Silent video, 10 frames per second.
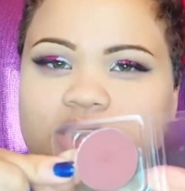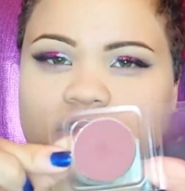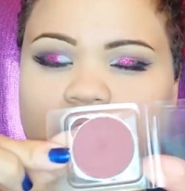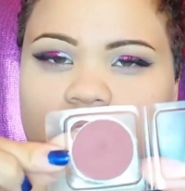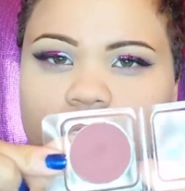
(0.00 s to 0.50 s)
into
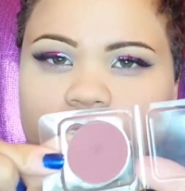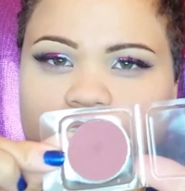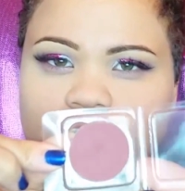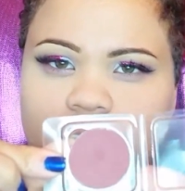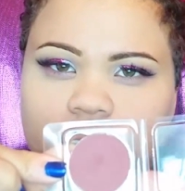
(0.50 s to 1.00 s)
the color we
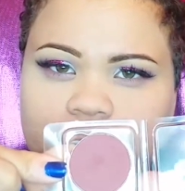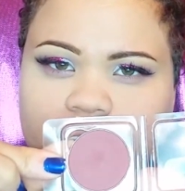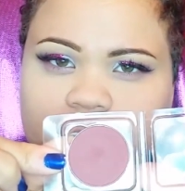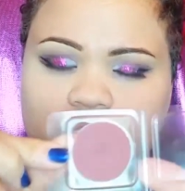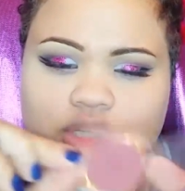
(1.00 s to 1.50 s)
started with
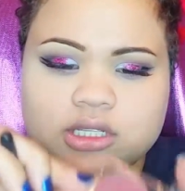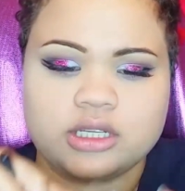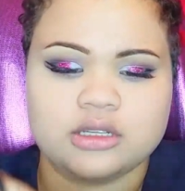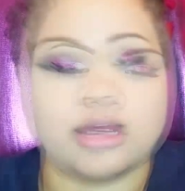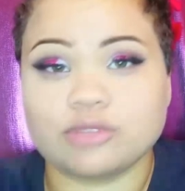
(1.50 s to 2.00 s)
initially.
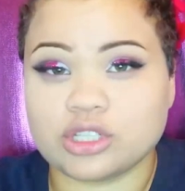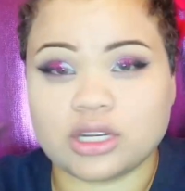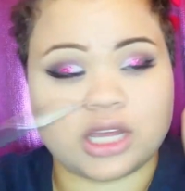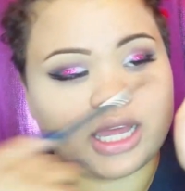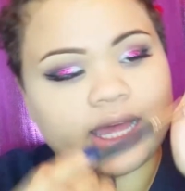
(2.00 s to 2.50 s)
I'm just
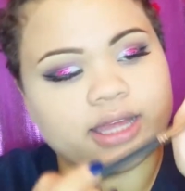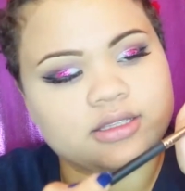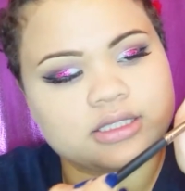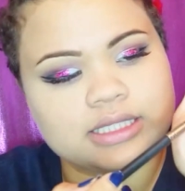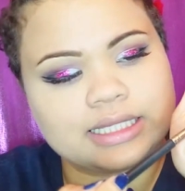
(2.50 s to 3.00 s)
gonna go ahead,
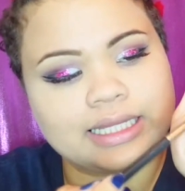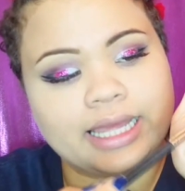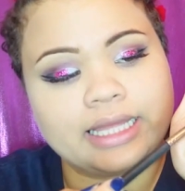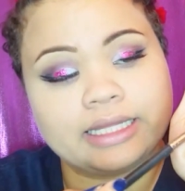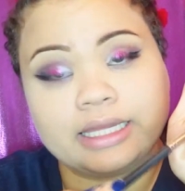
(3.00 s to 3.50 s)

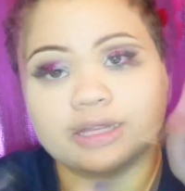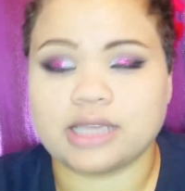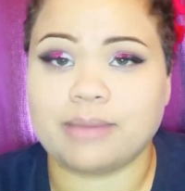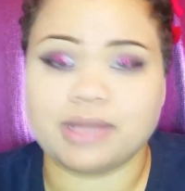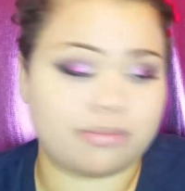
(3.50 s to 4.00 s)
lightly
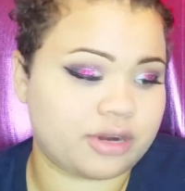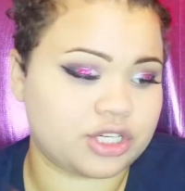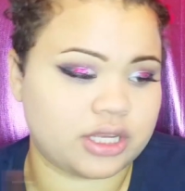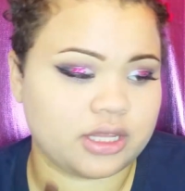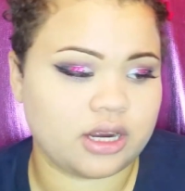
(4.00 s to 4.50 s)
tap that
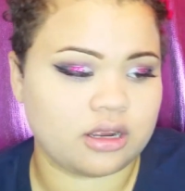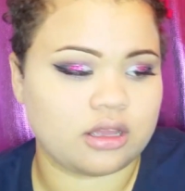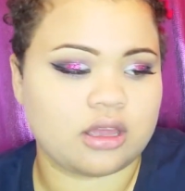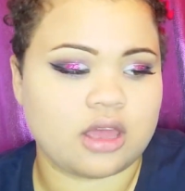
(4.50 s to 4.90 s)
brush in there,